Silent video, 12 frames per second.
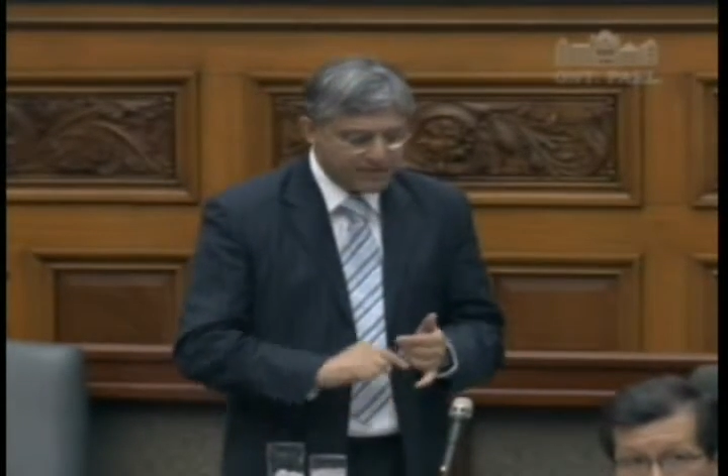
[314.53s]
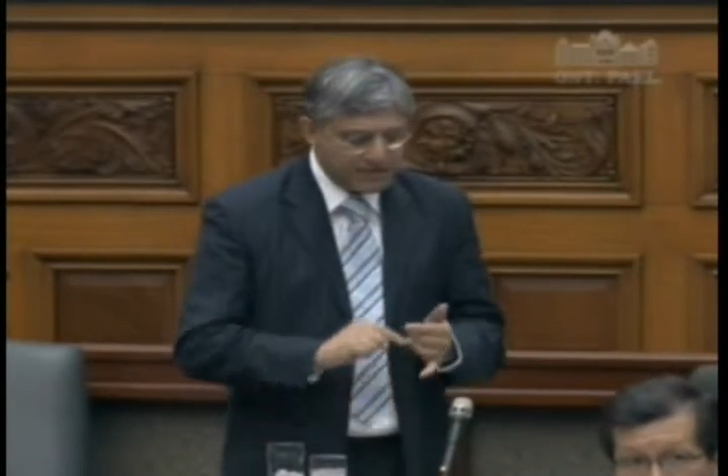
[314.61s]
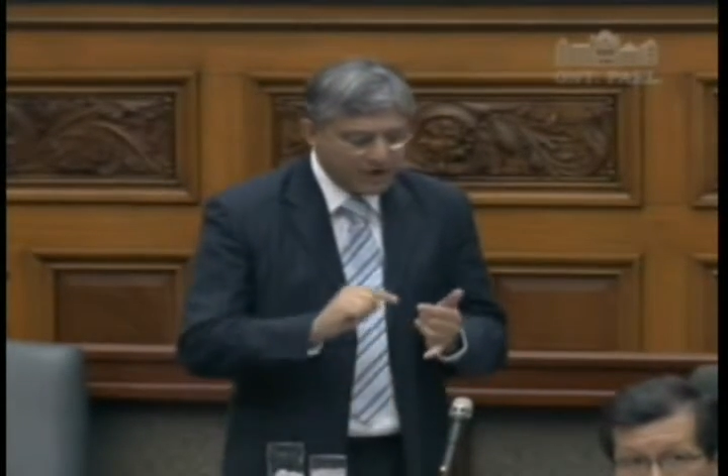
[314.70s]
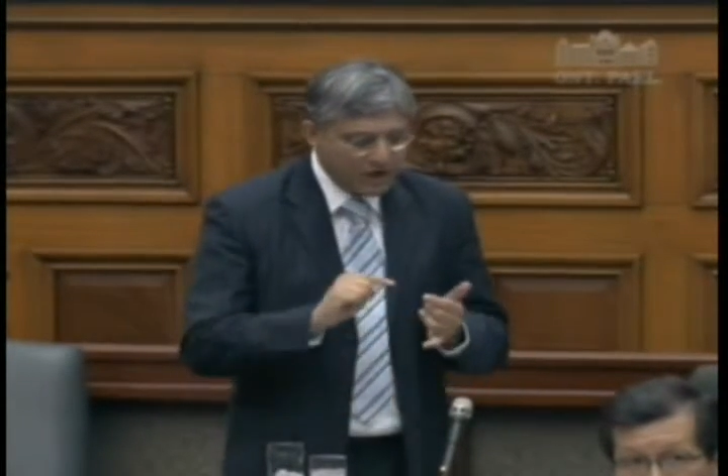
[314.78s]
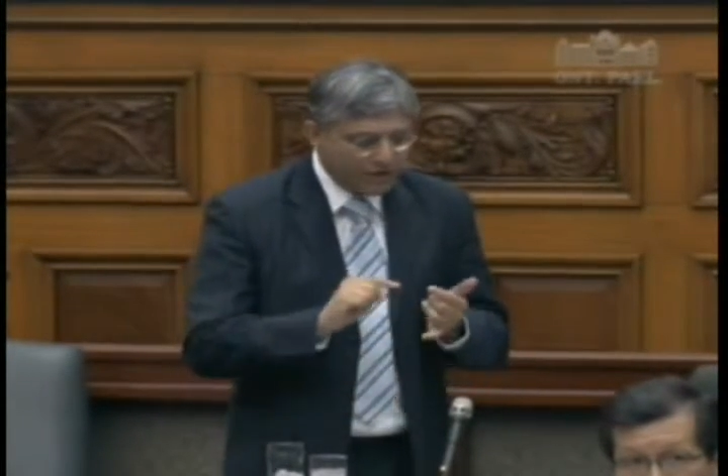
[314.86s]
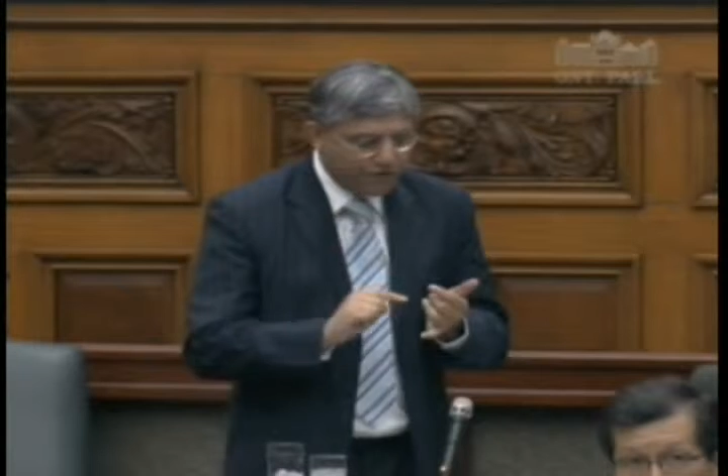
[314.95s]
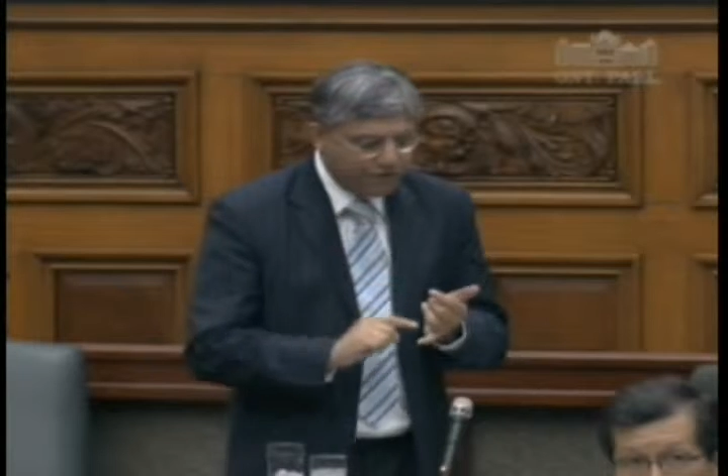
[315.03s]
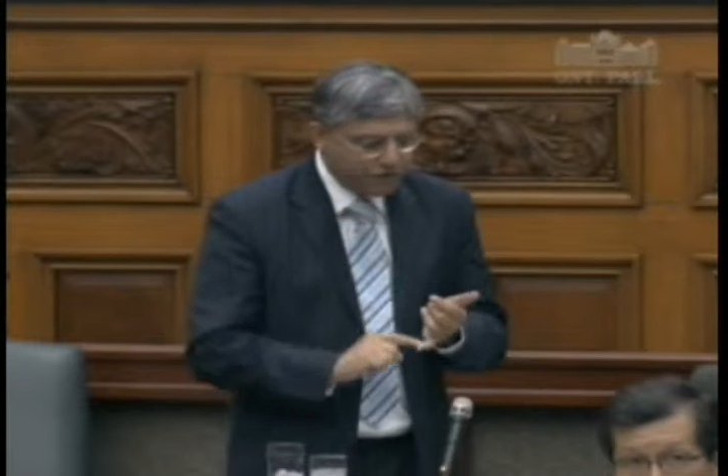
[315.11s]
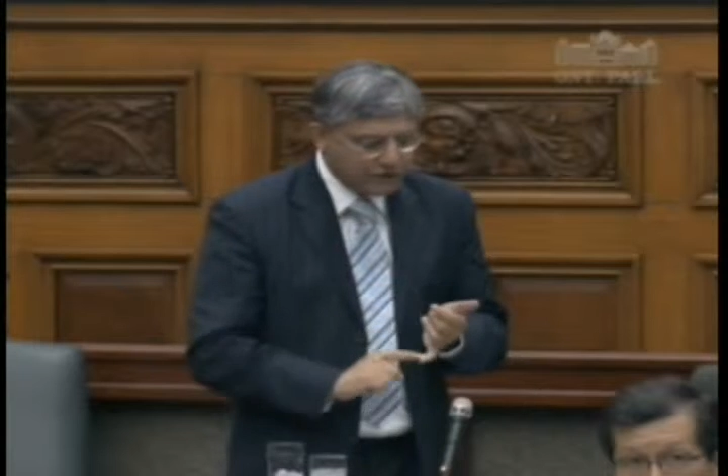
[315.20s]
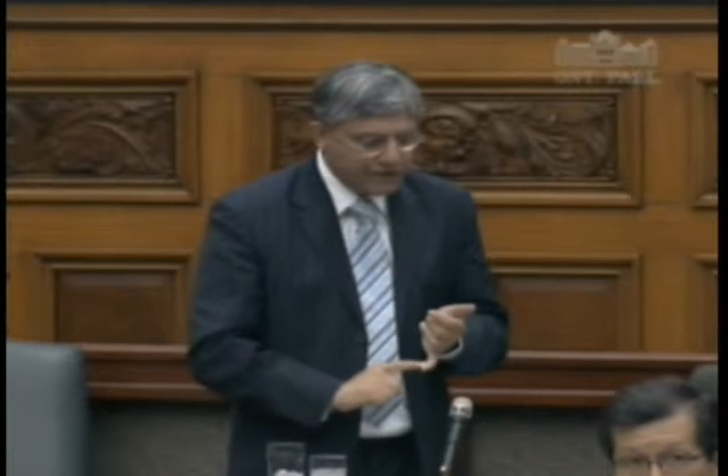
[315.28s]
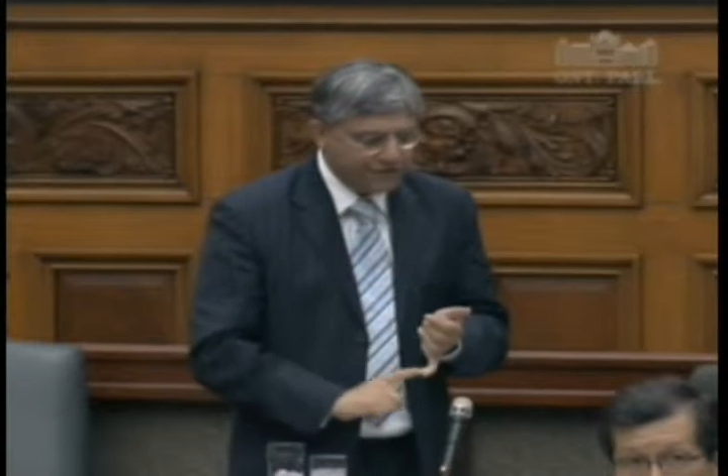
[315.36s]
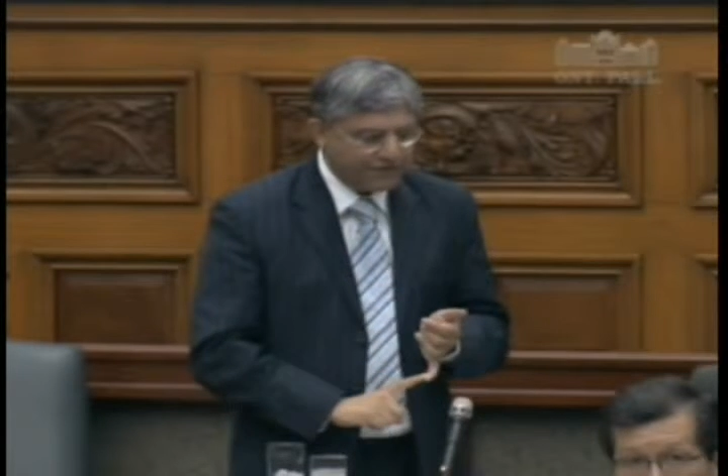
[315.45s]
be
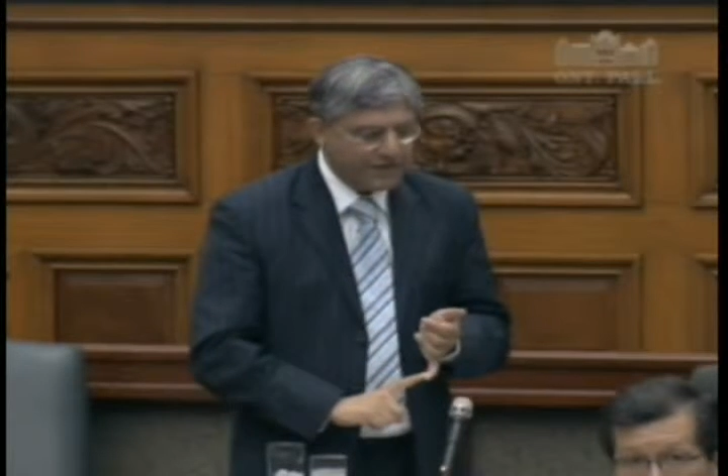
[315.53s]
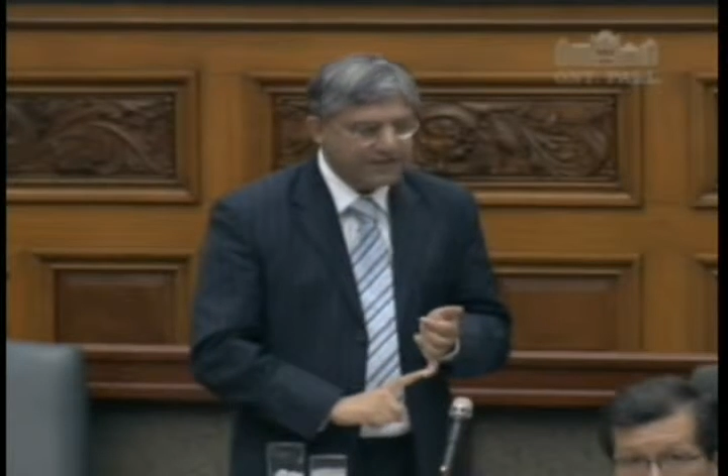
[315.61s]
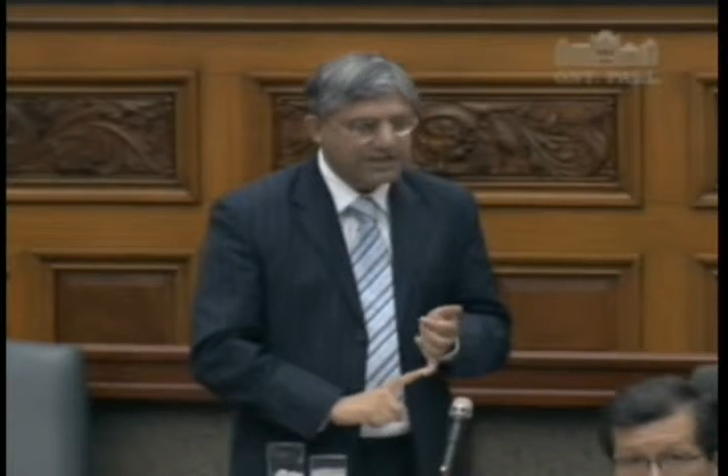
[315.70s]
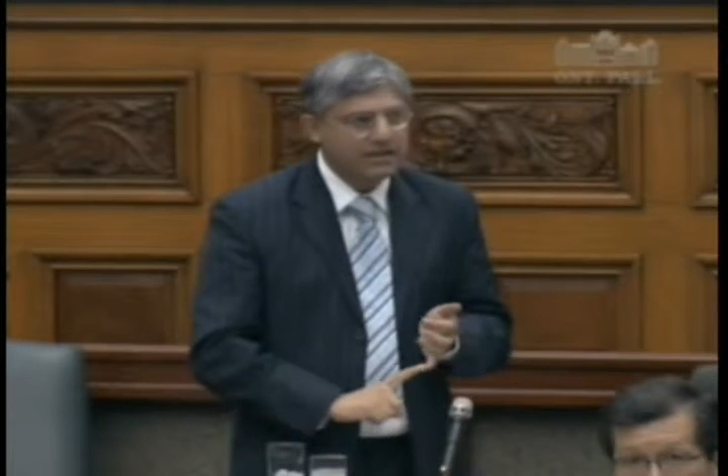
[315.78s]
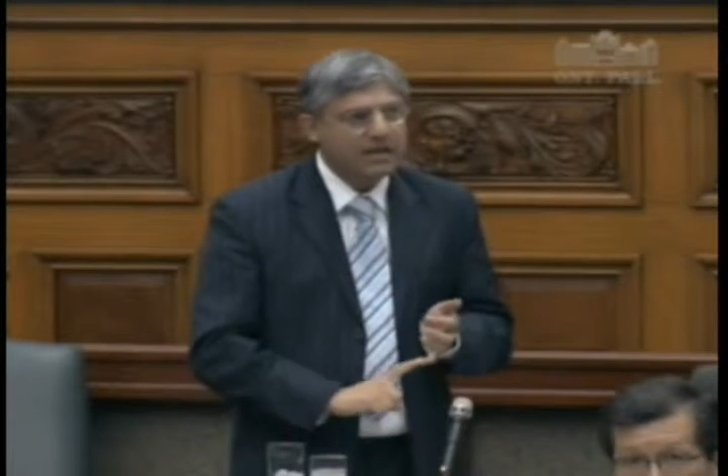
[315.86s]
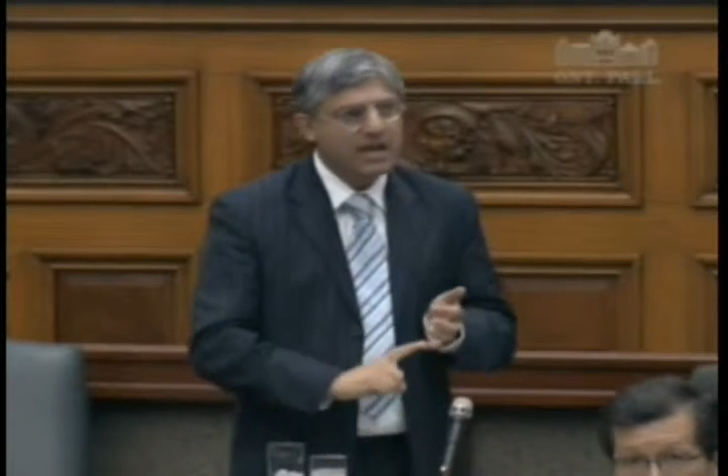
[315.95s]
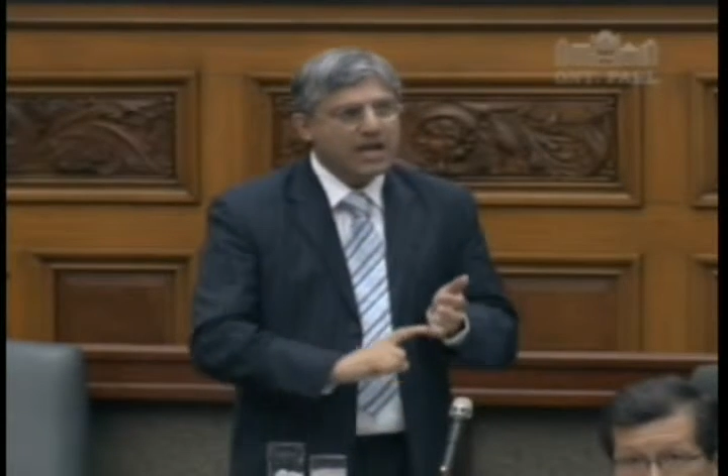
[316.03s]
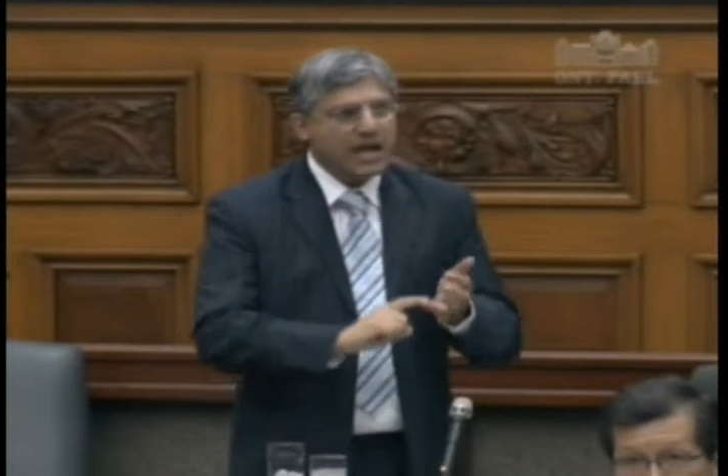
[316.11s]
fully funded